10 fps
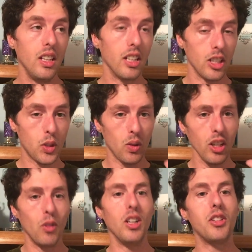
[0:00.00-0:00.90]
There is
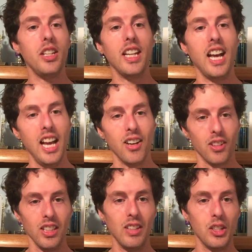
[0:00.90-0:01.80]
really one scene that I
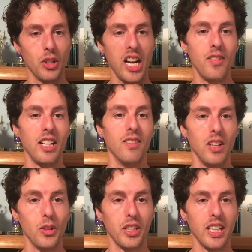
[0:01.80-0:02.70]
really was laughing
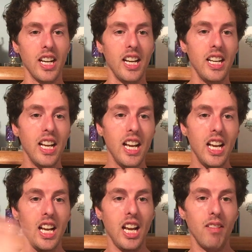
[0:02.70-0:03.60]
involves a guy
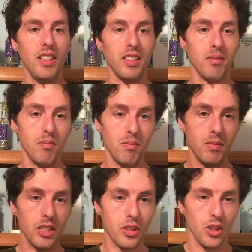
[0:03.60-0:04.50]
having
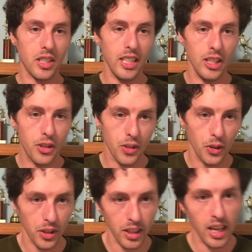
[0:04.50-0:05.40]
dislocated
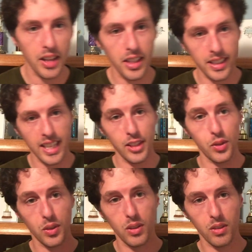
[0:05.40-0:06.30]
shoulder. I think
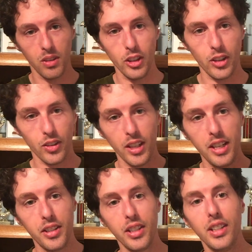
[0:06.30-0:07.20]
that's really
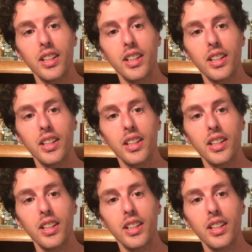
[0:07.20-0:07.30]
great.